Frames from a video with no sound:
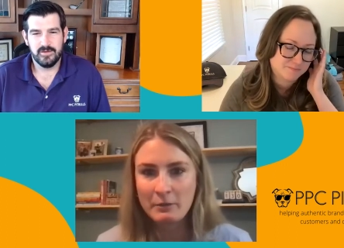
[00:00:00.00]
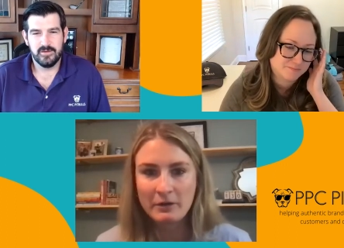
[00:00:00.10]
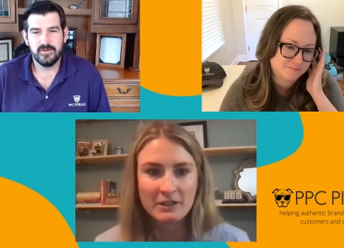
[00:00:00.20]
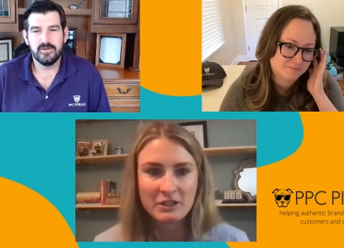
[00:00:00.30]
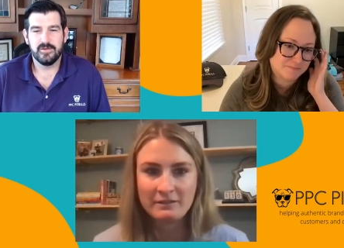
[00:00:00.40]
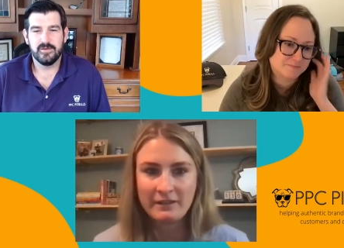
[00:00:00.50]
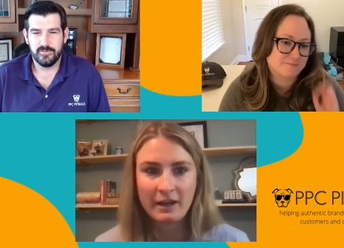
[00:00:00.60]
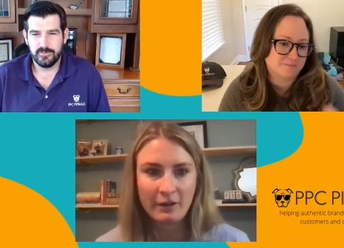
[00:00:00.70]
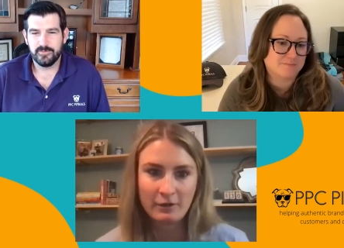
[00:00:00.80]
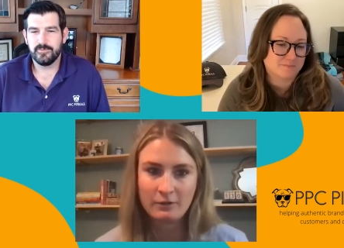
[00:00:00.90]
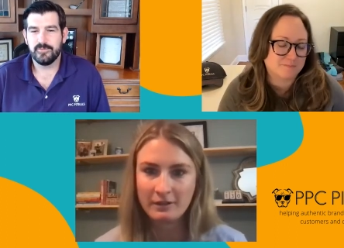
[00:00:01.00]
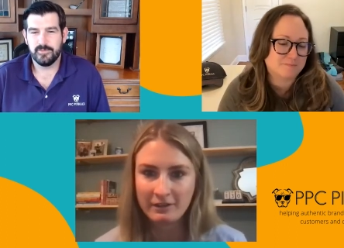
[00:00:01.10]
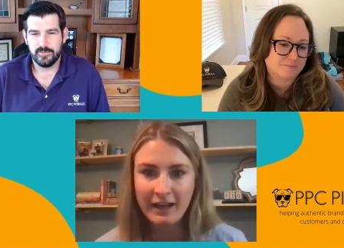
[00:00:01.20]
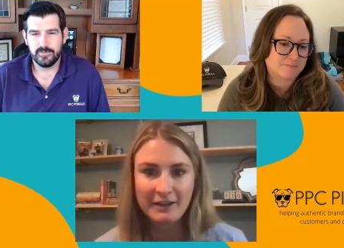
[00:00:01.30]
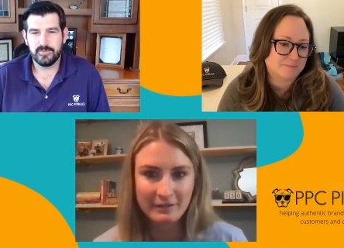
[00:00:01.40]
Speaker 1: production value a
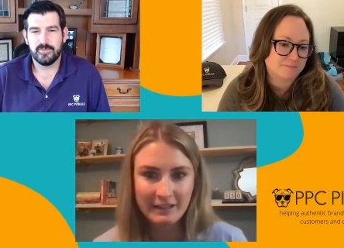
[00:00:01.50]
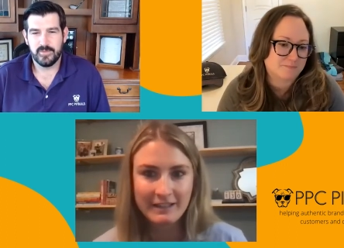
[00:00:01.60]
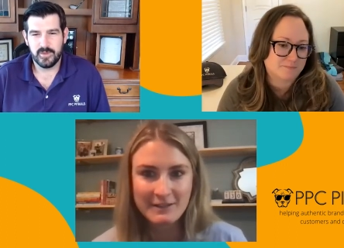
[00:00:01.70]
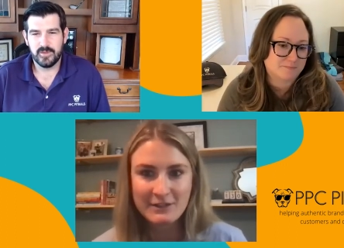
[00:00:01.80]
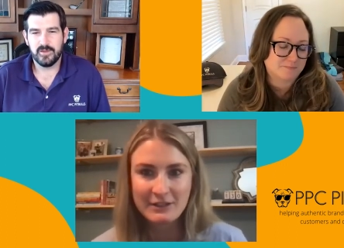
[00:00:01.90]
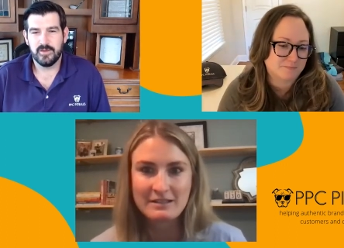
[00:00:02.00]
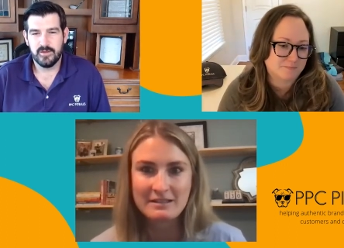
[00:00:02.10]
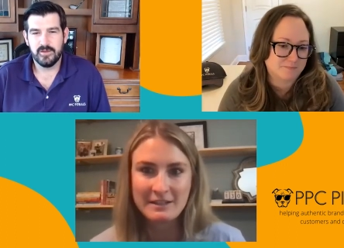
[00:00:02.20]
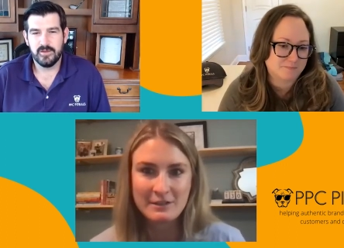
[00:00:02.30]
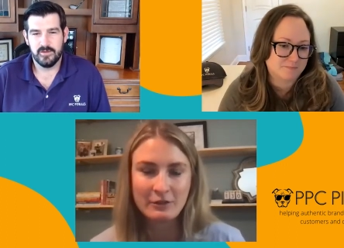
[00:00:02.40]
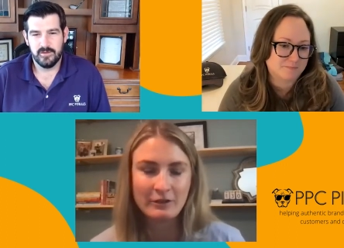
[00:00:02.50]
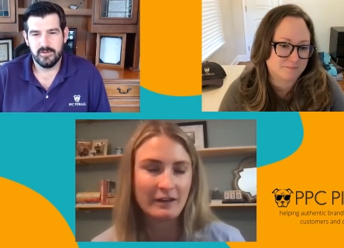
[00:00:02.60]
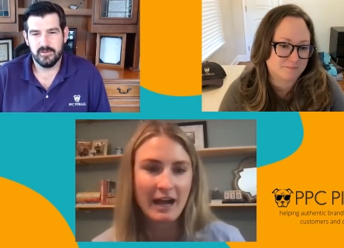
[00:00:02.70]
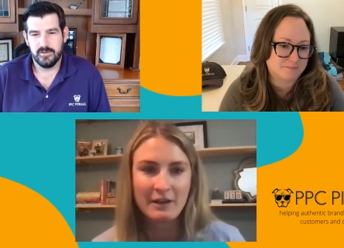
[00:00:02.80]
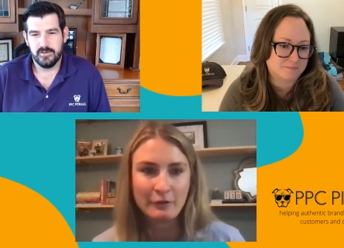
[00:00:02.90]
lot of it is just ins-
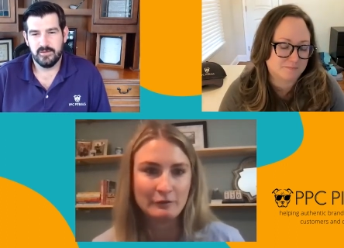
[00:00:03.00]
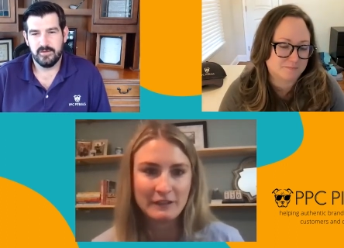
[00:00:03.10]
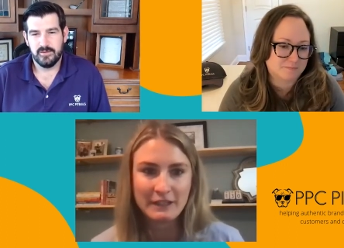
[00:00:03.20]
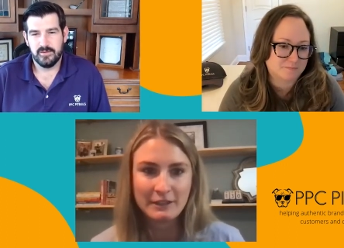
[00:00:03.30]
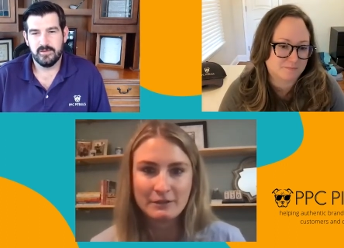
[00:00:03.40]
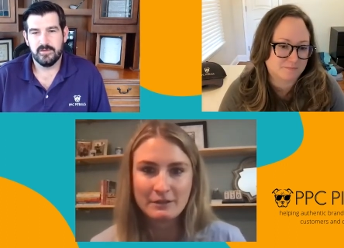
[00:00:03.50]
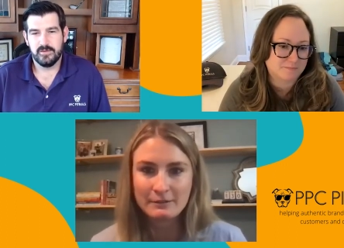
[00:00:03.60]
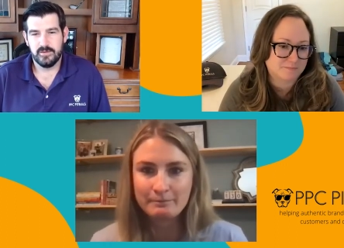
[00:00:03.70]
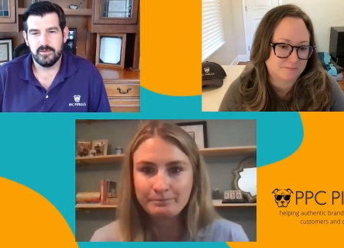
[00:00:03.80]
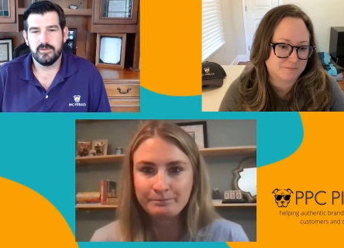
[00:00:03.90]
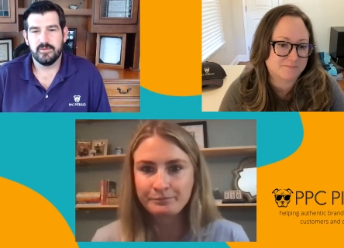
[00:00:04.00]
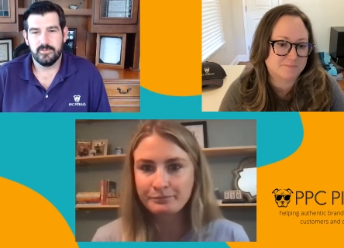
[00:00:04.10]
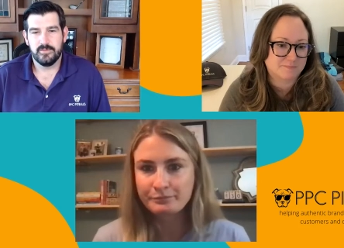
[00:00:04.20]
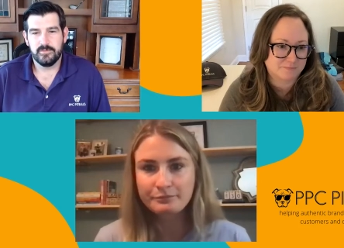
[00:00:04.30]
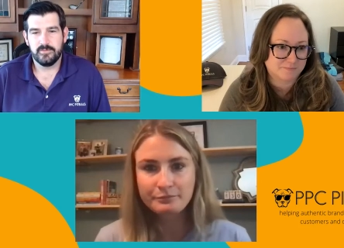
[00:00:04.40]
or iphone videos
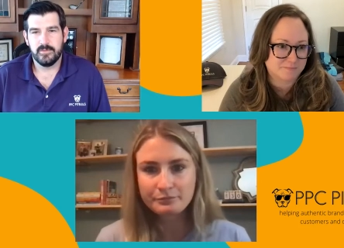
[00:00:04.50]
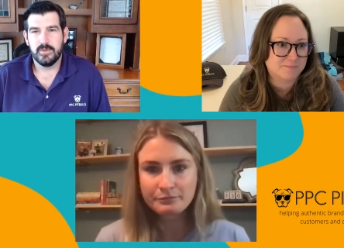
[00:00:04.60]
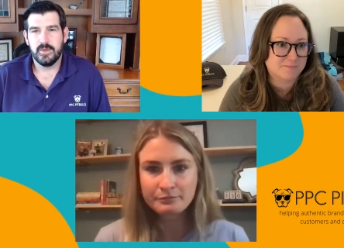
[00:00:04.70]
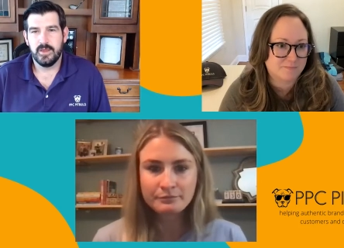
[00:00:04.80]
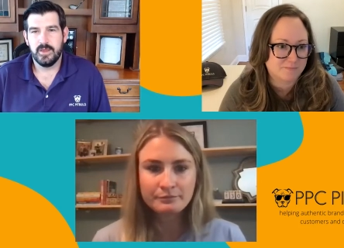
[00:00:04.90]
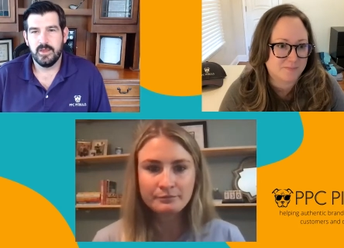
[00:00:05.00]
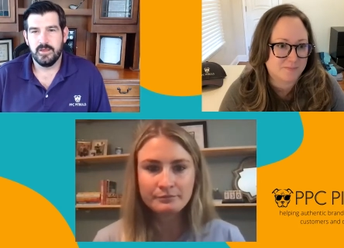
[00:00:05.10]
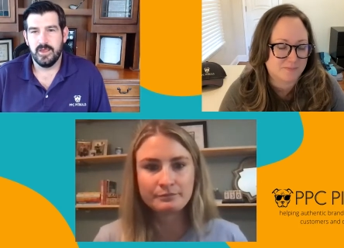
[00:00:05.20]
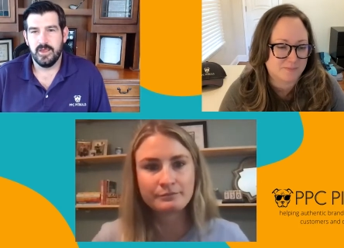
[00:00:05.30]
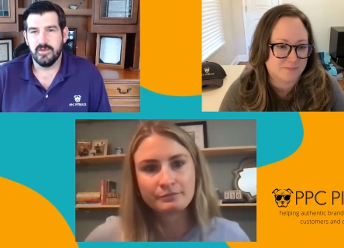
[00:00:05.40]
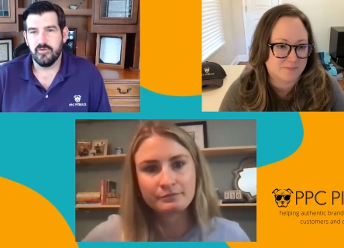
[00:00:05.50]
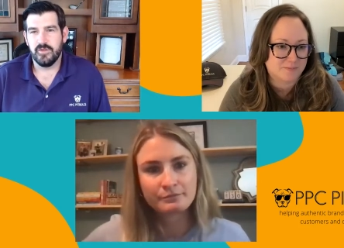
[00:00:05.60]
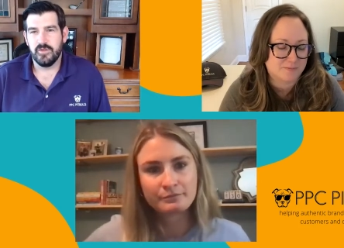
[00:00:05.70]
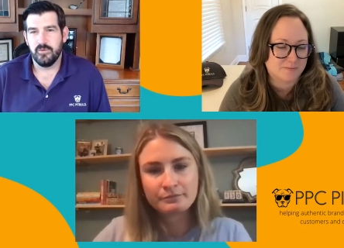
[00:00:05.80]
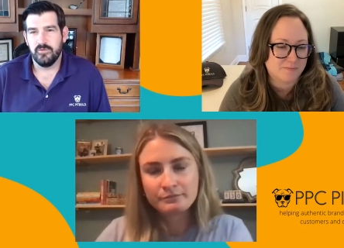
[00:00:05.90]
Speaker 2: yeah it's
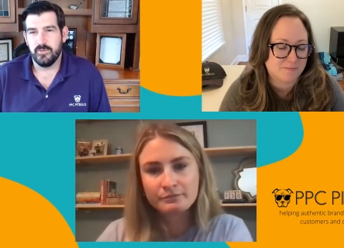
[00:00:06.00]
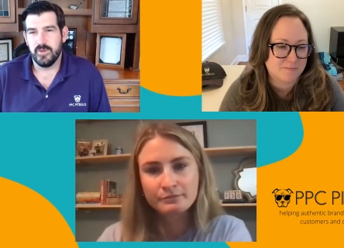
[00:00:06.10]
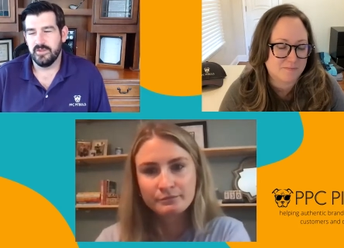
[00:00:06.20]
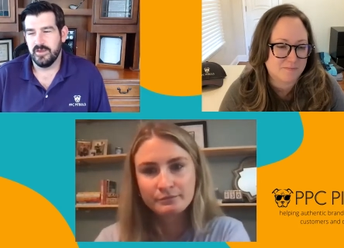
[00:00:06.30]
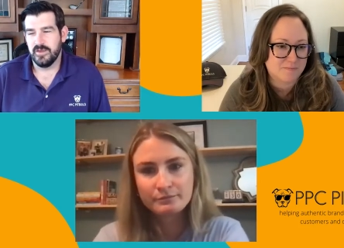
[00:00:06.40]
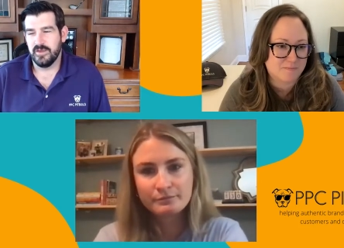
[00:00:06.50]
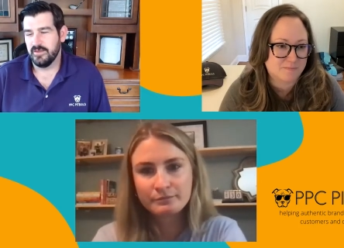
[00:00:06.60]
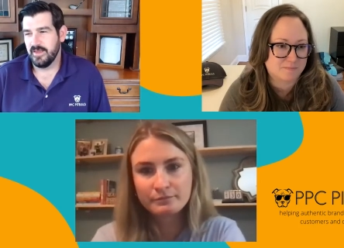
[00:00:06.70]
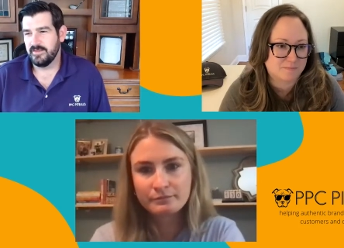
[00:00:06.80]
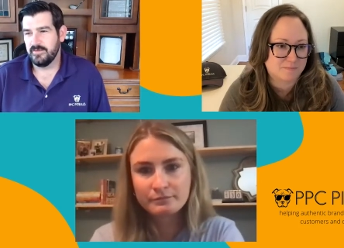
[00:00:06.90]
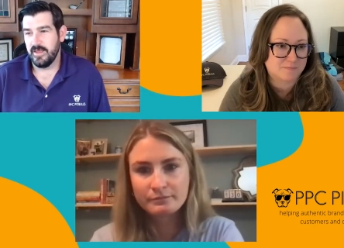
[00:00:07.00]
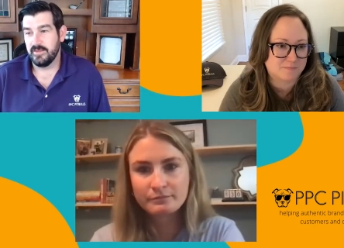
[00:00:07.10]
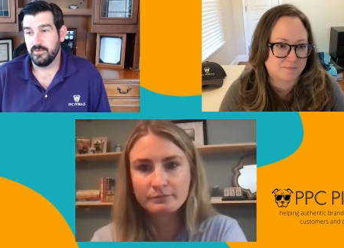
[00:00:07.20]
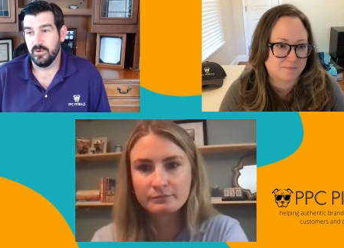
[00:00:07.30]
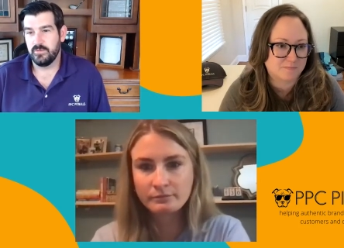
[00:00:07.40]
everything we've been seeing is that's
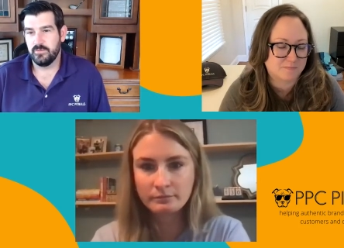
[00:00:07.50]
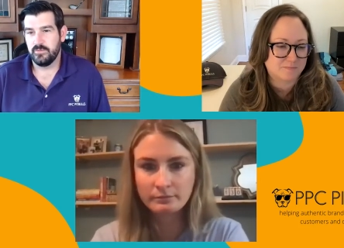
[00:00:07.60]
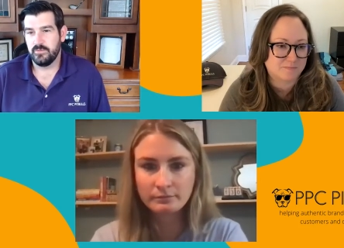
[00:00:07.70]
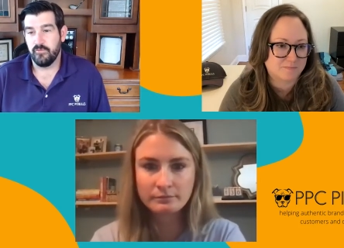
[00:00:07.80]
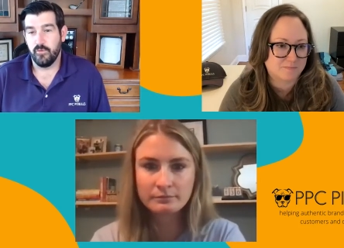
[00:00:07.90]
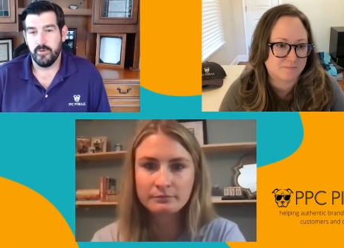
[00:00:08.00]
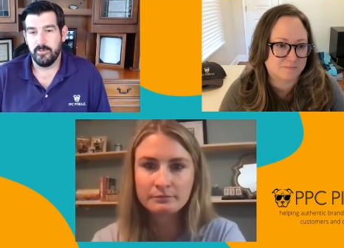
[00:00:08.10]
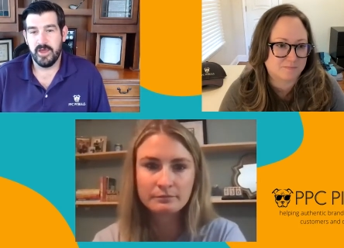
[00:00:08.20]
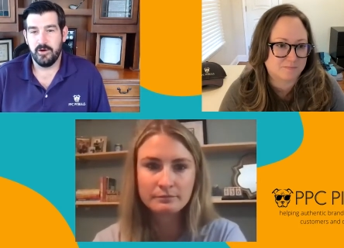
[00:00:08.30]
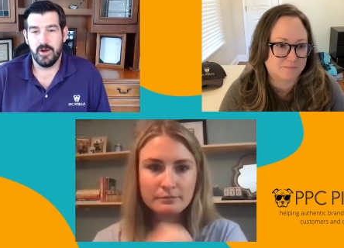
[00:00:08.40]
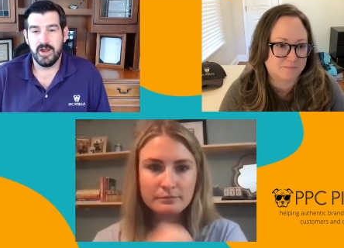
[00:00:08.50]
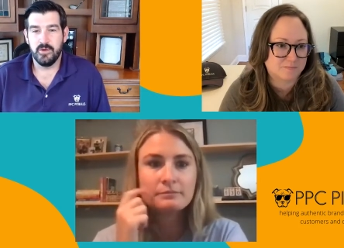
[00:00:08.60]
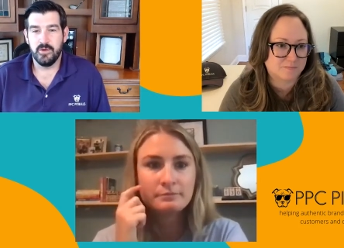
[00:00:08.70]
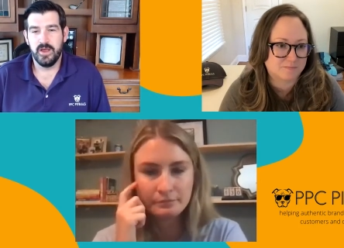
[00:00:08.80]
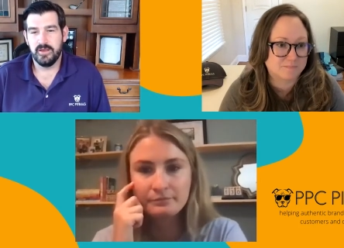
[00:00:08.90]
that's what's performing better
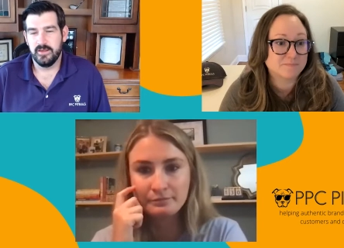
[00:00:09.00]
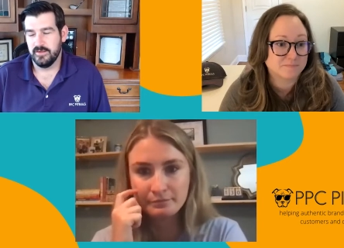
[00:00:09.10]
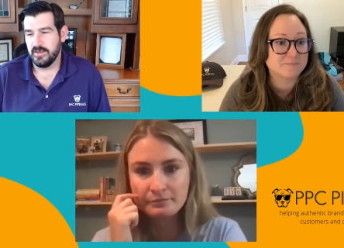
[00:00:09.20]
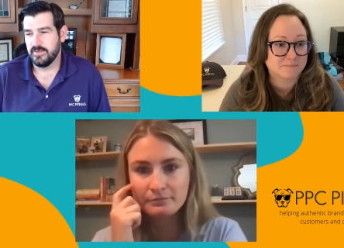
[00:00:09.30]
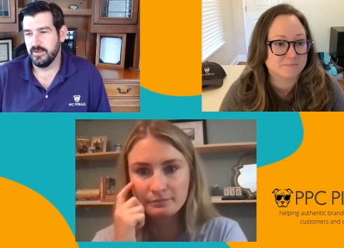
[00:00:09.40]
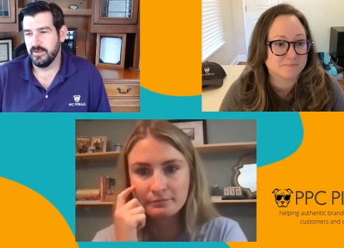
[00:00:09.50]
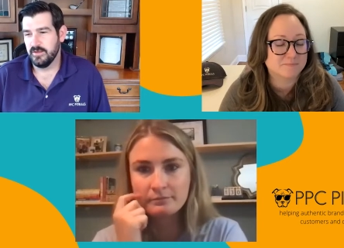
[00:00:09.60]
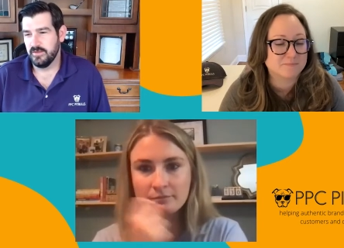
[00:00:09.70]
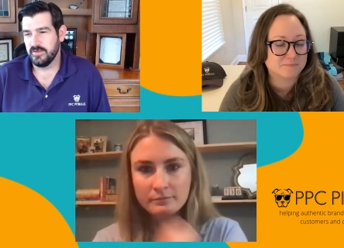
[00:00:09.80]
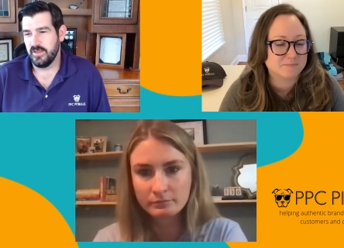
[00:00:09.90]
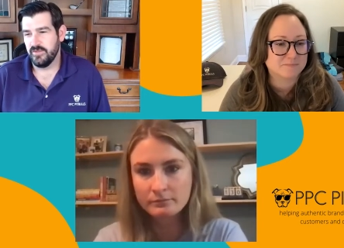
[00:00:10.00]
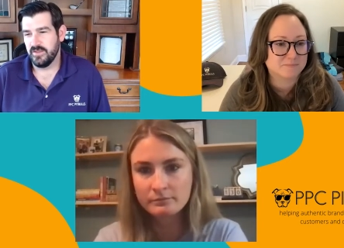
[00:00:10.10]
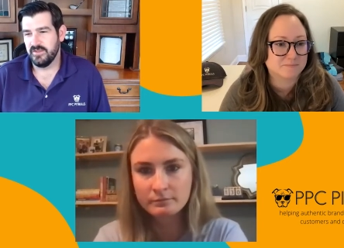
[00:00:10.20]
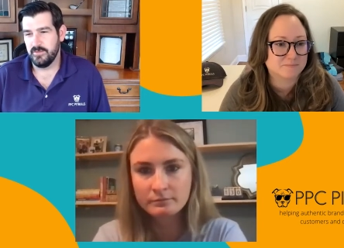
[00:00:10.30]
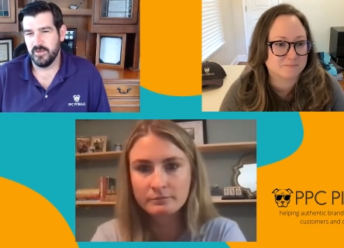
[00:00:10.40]
anyway is mm-hmm. like the the stuff
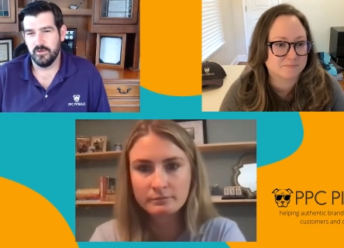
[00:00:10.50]
that seems a